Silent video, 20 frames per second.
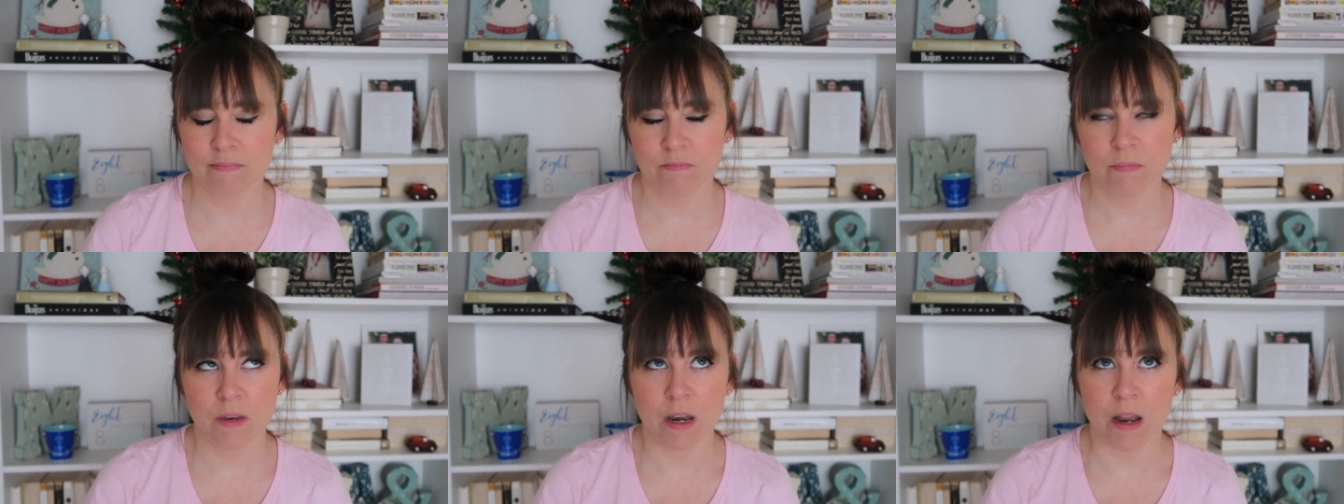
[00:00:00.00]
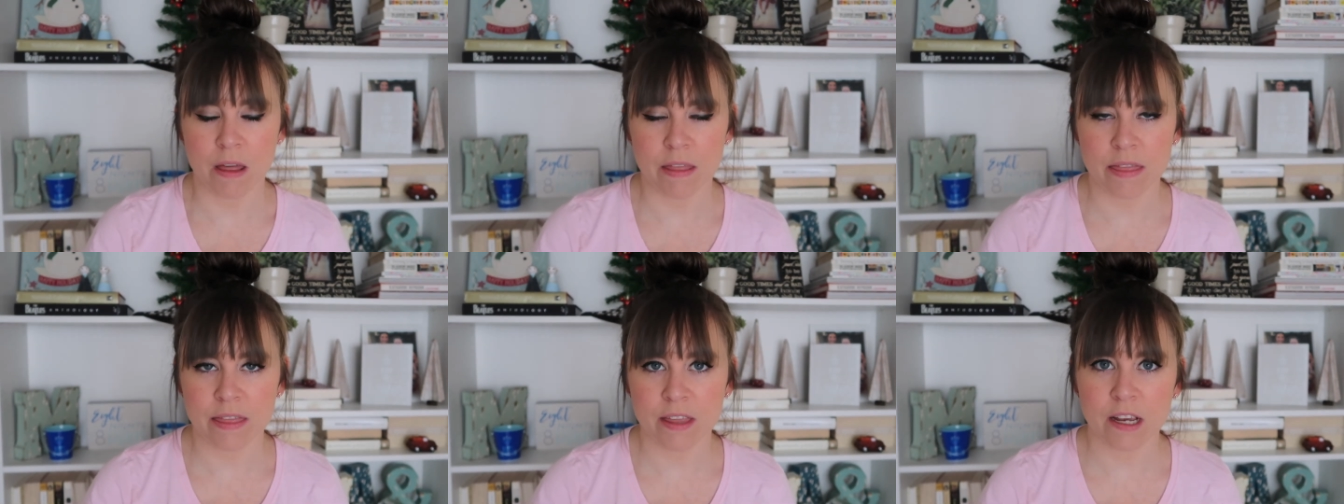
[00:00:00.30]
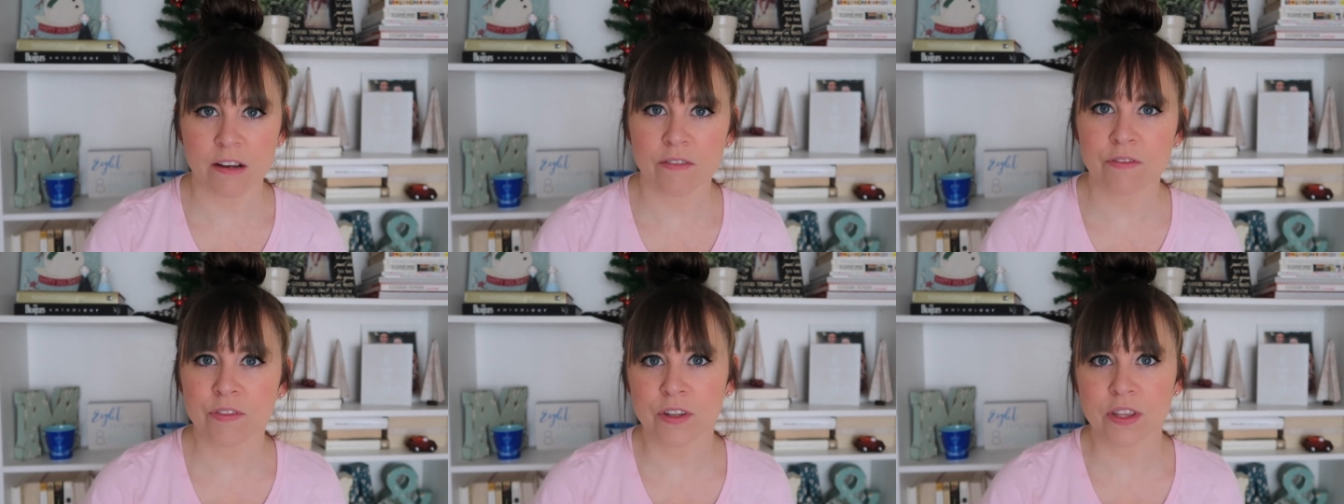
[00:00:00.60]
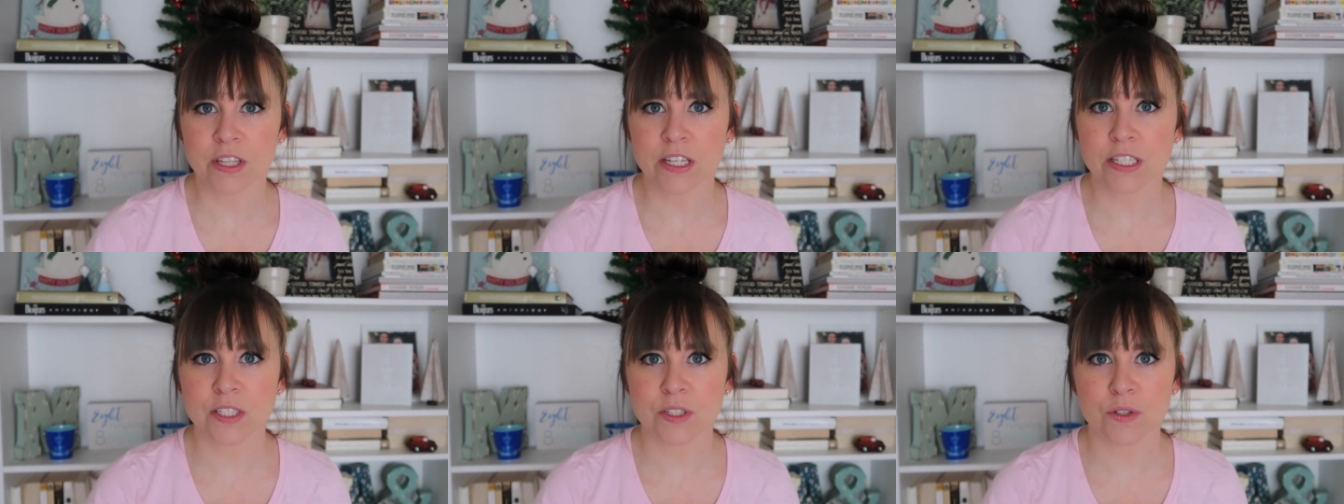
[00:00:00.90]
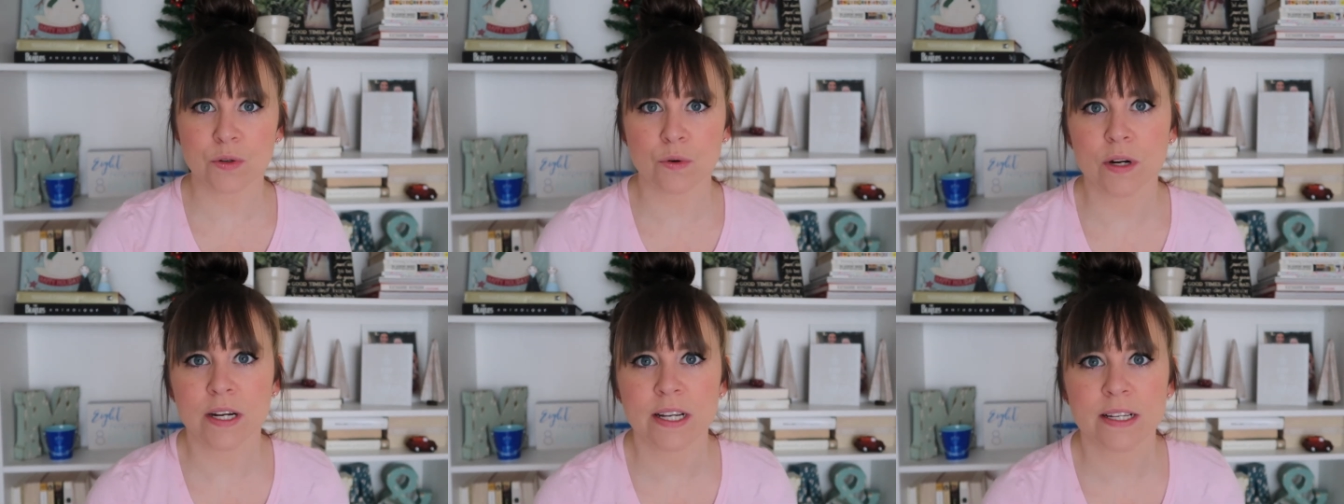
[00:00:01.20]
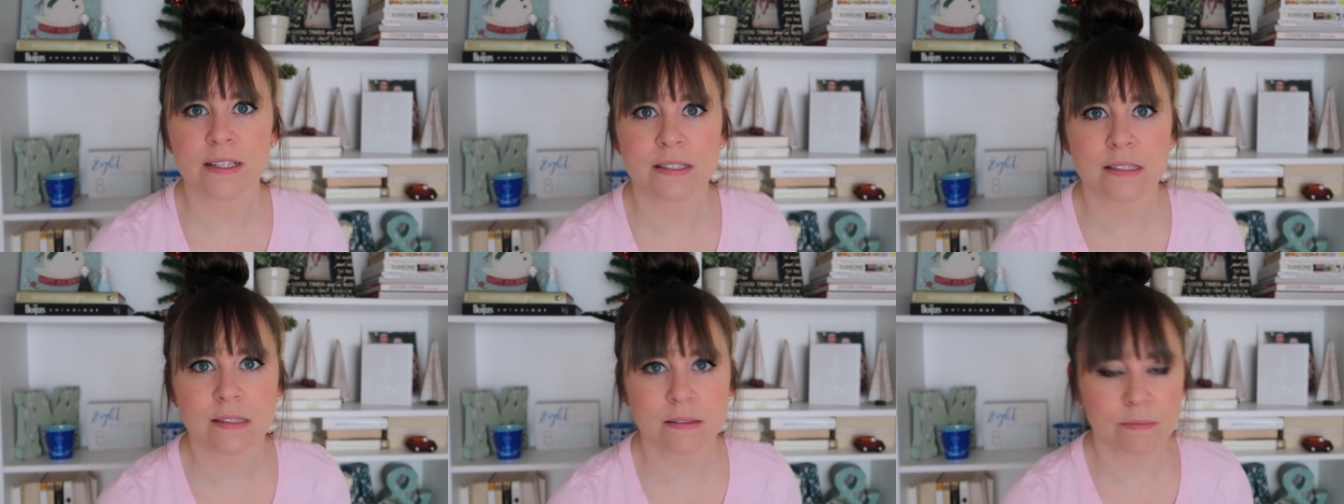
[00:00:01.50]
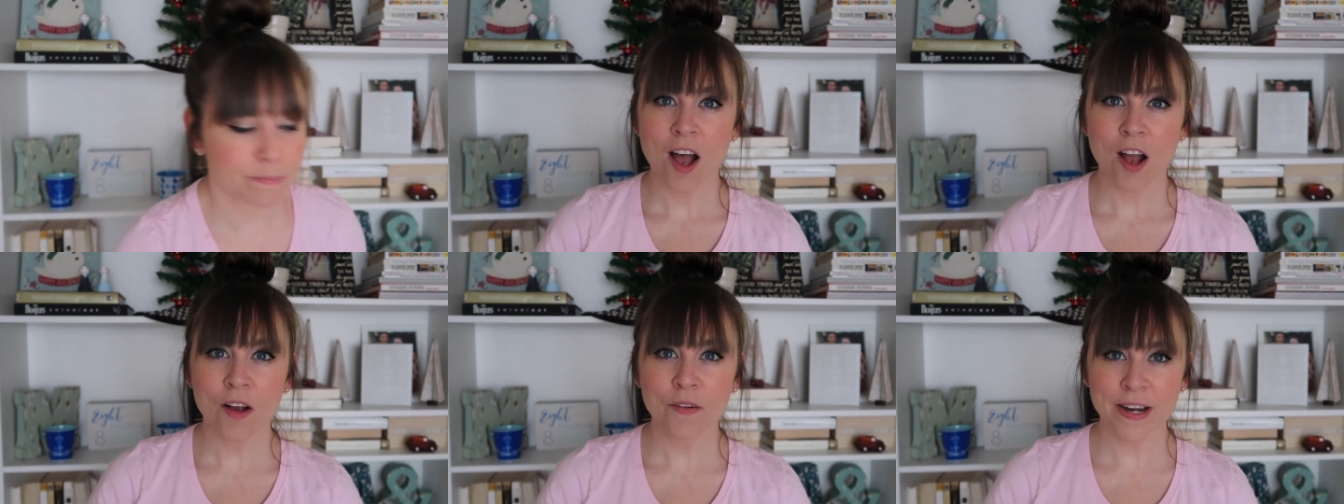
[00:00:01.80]
nothing for these toys.
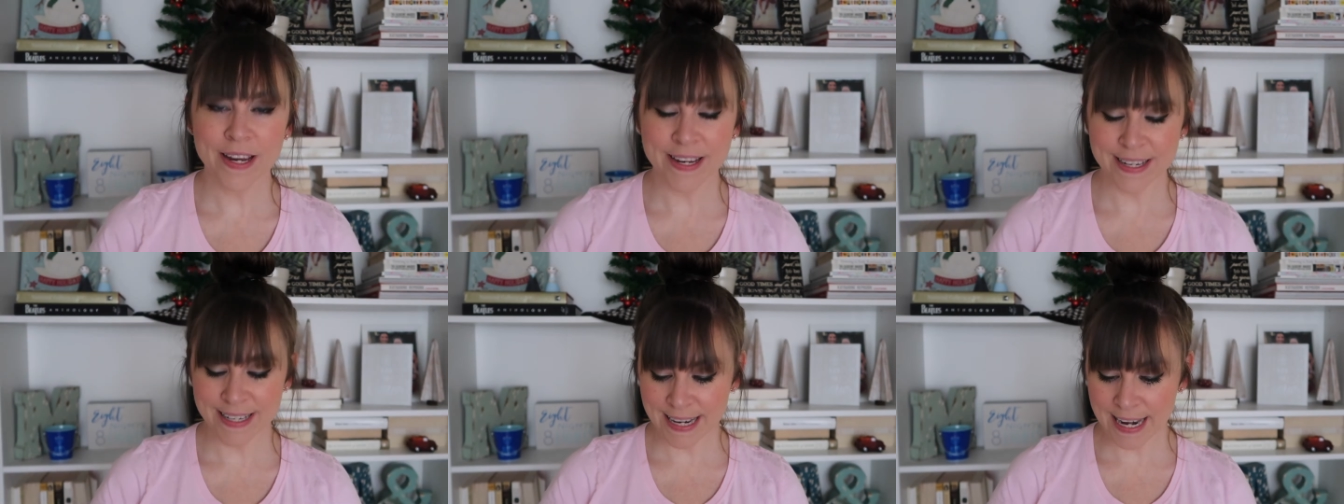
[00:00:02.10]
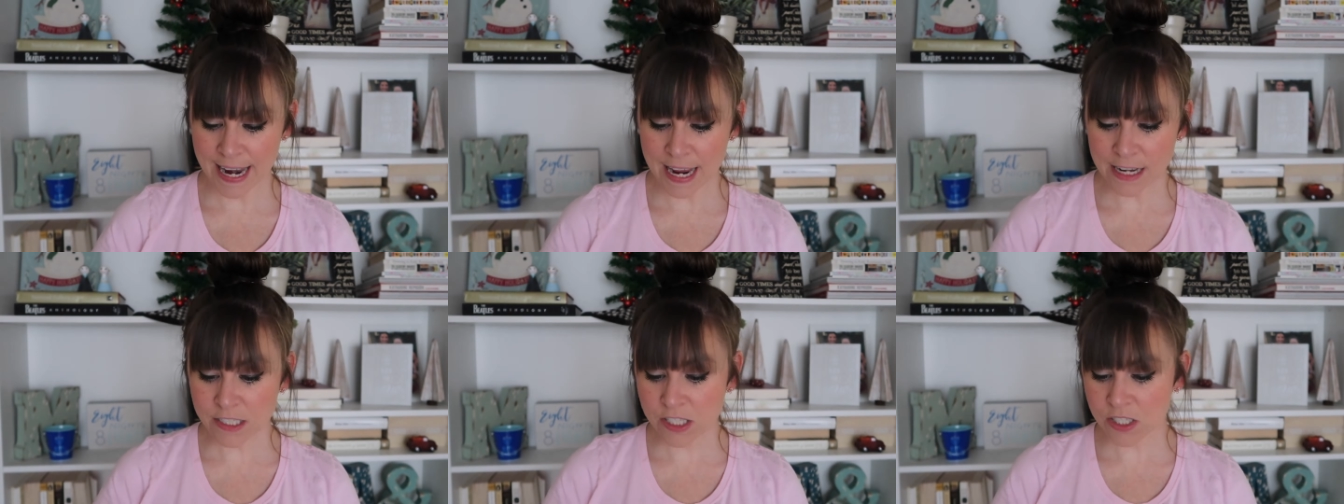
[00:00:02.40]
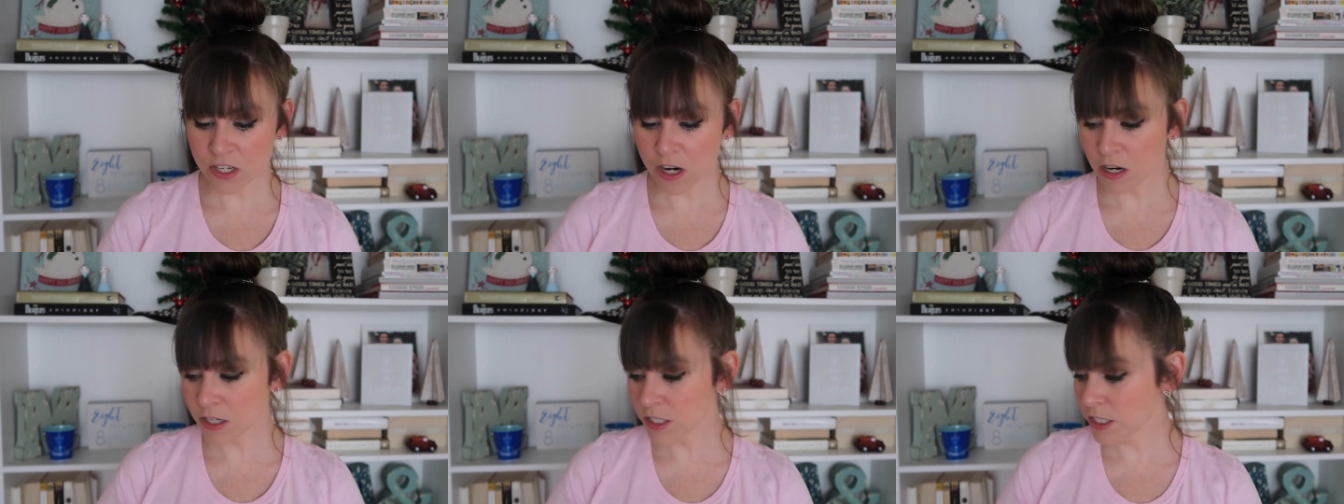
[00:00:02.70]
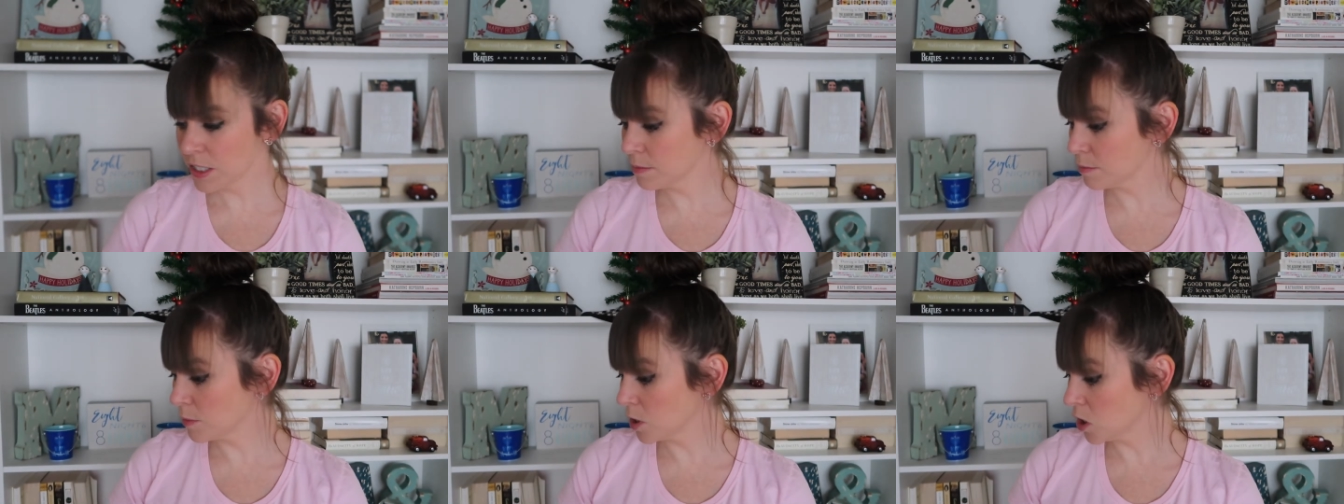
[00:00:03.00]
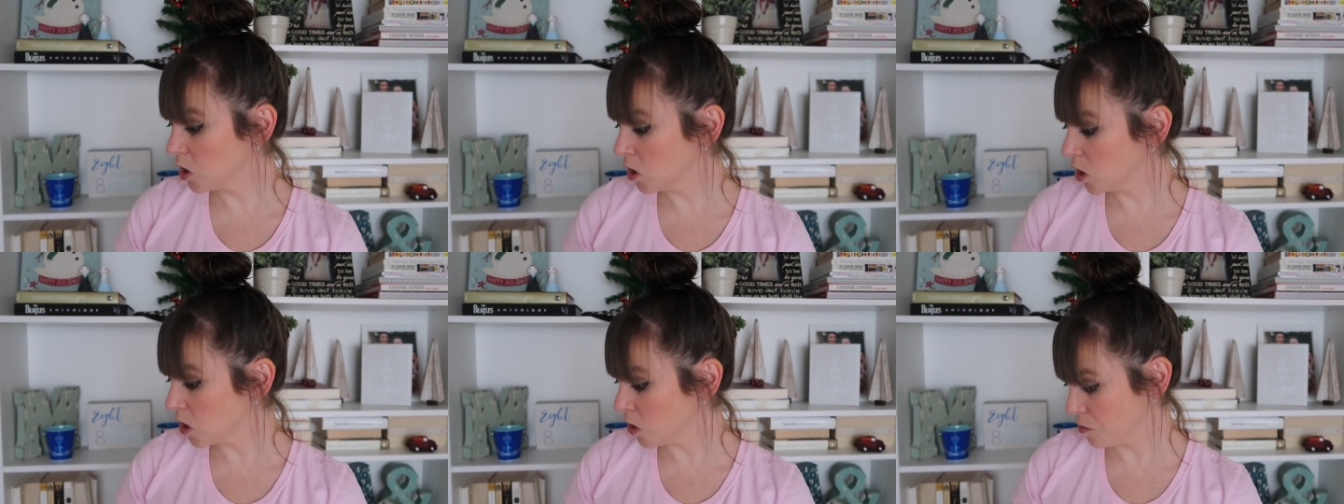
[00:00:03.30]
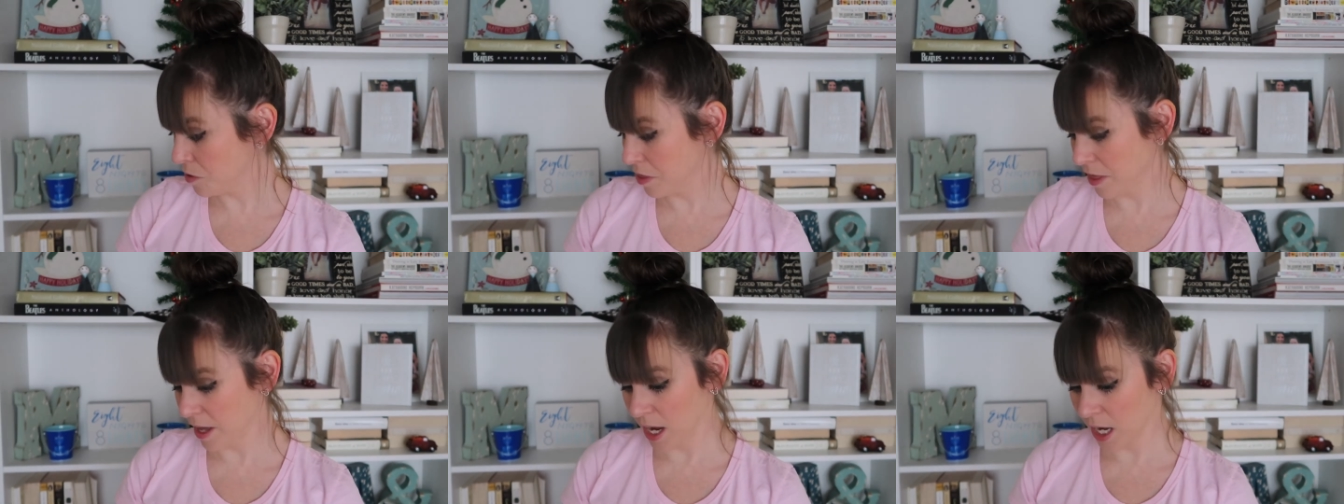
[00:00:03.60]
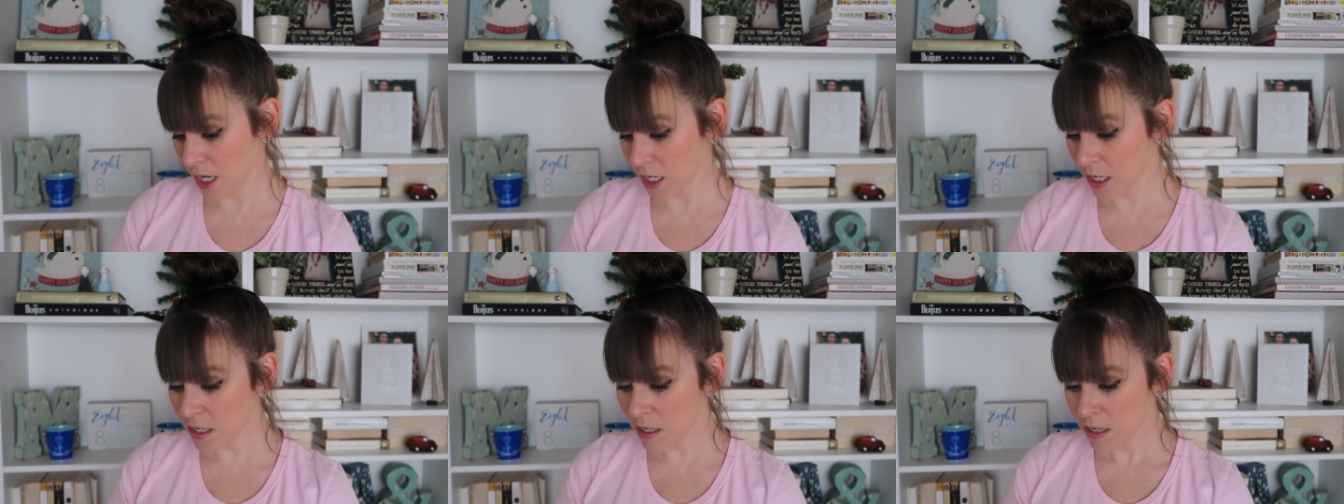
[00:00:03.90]
All right, next are some
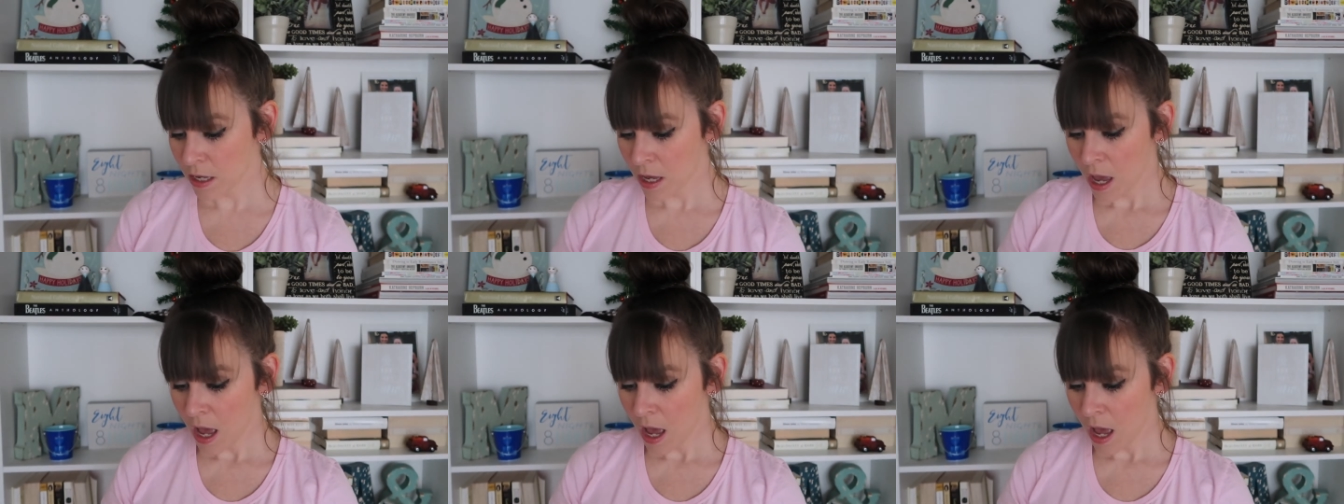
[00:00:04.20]
clothing.